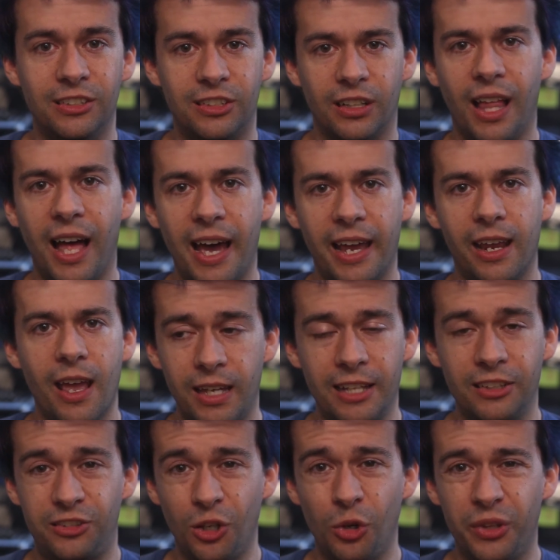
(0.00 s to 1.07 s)
July.
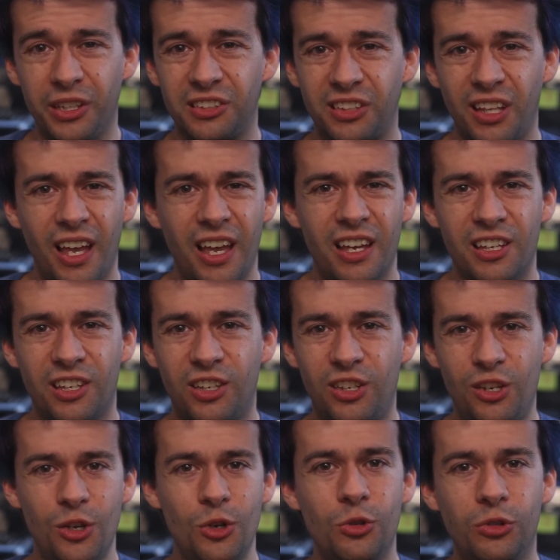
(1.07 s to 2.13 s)
And so these
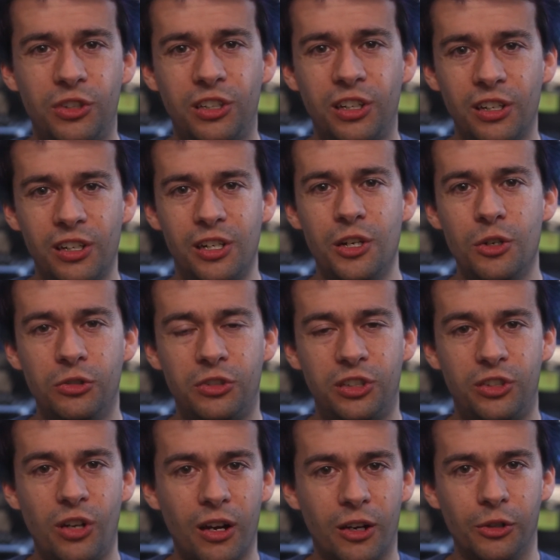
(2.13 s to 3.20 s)
huge
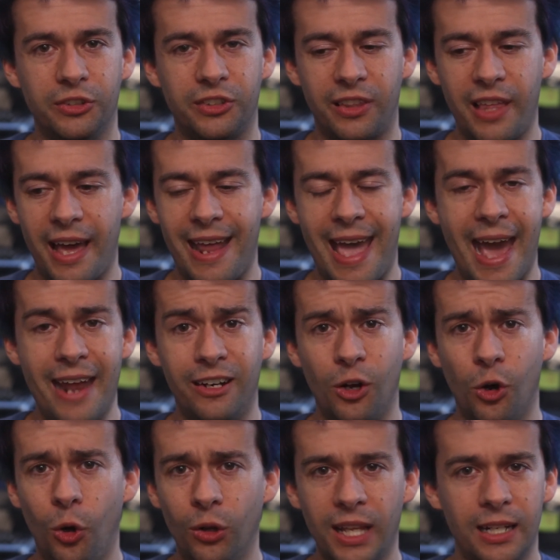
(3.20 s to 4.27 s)
struggles that added a
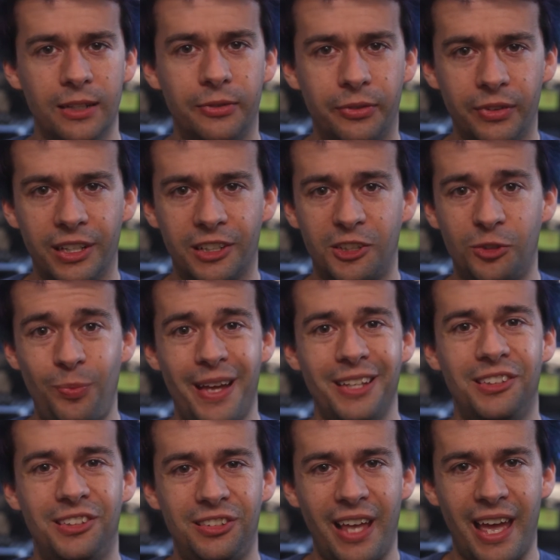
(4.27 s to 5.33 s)
whole lot of
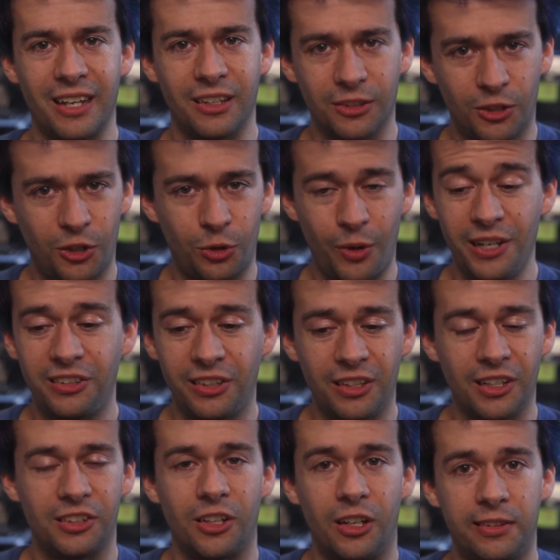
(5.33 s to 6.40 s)
expense and
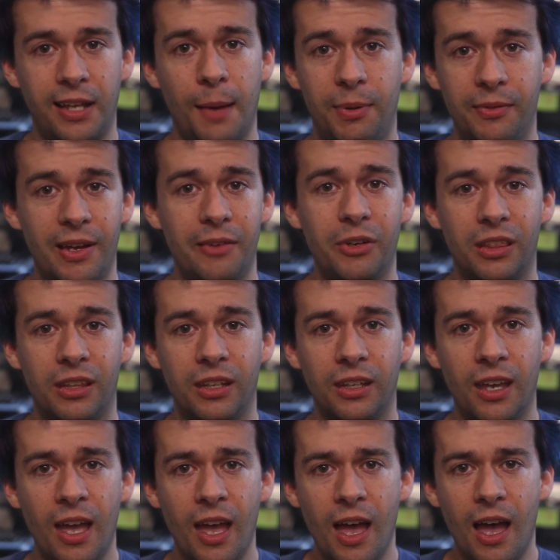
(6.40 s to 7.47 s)
craziness on top of
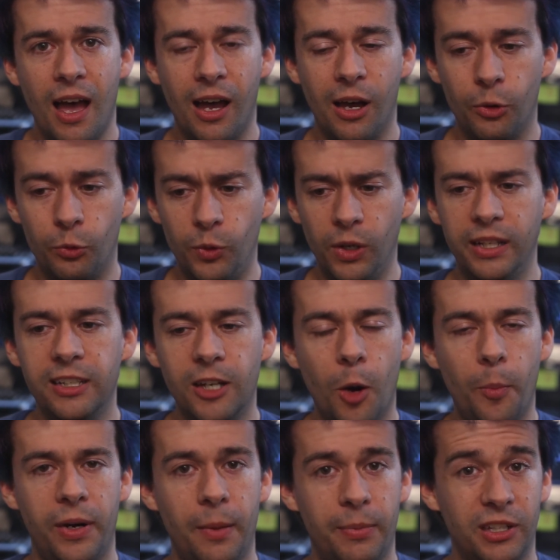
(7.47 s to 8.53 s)
everything really
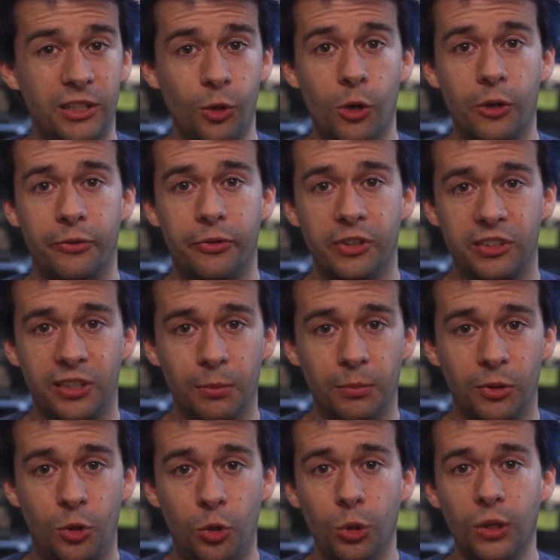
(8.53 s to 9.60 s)
opened up the door for some
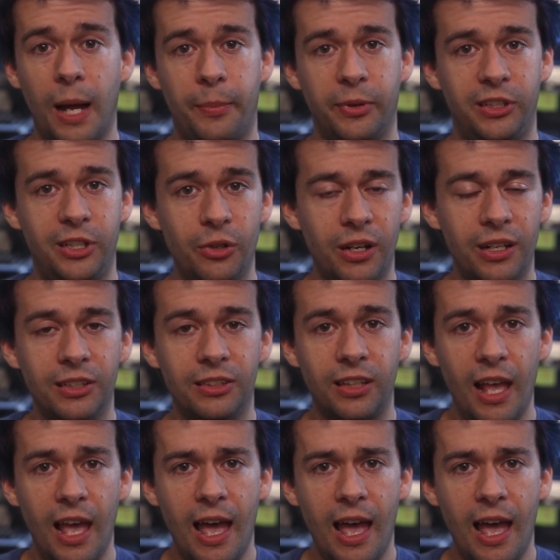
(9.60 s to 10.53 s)
cool opportunities.